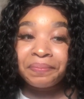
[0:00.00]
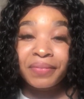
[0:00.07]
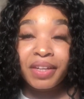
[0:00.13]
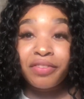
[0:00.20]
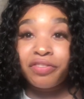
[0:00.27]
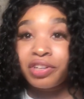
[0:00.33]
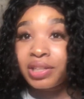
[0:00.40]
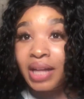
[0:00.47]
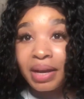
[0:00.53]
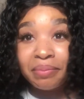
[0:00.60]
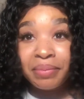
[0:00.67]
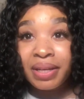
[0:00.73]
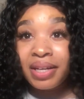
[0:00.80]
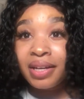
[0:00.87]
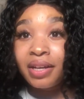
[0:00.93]
If you're like
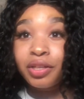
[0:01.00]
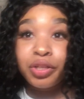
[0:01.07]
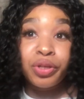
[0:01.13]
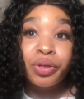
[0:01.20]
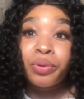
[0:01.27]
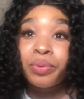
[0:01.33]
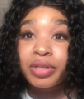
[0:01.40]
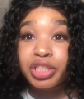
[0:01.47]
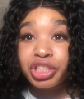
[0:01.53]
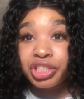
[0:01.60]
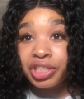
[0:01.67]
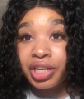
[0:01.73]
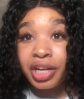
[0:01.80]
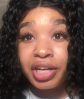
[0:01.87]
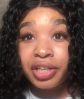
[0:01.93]
me and you don't want to
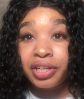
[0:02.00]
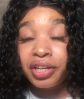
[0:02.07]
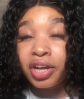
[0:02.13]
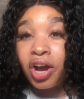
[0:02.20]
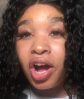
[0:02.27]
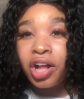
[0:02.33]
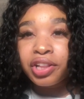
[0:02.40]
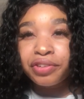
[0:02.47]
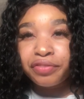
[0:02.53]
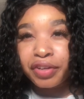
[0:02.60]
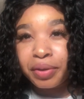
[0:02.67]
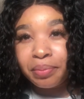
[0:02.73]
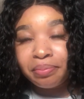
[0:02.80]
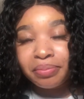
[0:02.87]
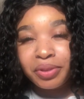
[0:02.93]
share
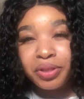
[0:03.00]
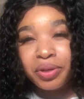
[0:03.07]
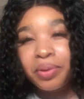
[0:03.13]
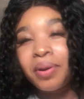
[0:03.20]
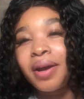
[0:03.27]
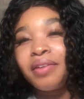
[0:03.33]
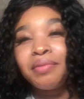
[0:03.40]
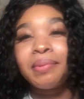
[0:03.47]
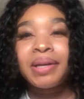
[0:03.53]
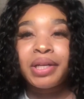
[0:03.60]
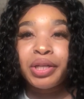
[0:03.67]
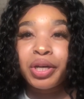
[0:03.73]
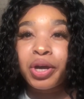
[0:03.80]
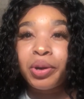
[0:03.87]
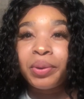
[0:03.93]
you don't want everybody
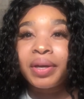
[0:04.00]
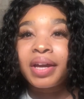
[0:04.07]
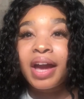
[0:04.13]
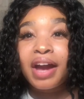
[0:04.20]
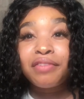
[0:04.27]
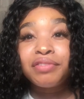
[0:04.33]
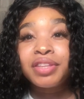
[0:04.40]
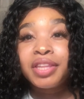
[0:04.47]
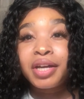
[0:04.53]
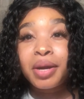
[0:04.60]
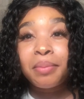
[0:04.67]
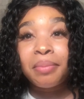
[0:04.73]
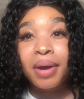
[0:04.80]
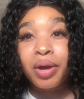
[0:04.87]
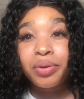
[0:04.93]
knowing everything
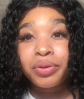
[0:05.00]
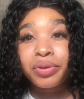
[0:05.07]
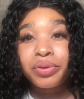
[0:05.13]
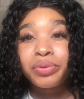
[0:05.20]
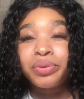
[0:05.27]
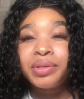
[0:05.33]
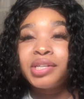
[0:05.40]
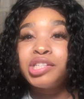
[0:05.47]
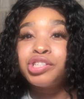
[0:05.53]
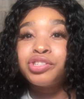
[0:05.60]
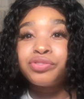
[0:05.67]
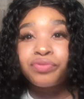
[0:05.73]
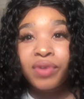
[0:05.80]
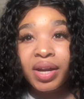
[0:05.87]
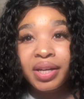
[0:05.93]
about you, you can just
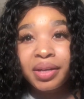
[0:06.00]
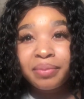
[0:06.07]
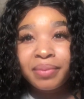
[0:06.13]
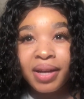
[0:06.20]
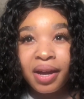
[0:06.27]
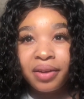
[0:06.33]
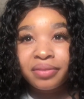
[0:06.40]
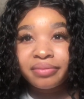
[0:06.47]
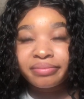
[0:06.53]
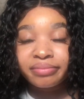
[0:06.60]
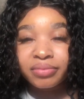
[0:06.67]
write them down.